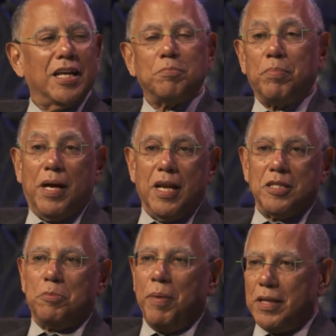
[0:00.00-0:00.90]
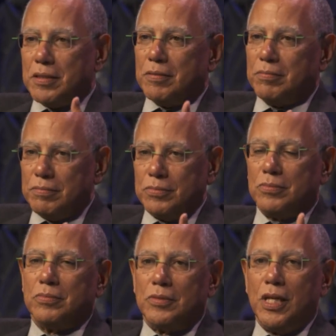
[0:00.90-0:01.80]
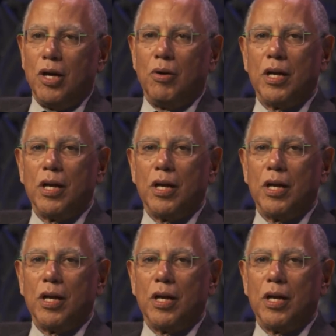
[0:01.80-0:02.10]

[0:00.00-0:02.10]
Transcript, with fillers: and I, and I spent you know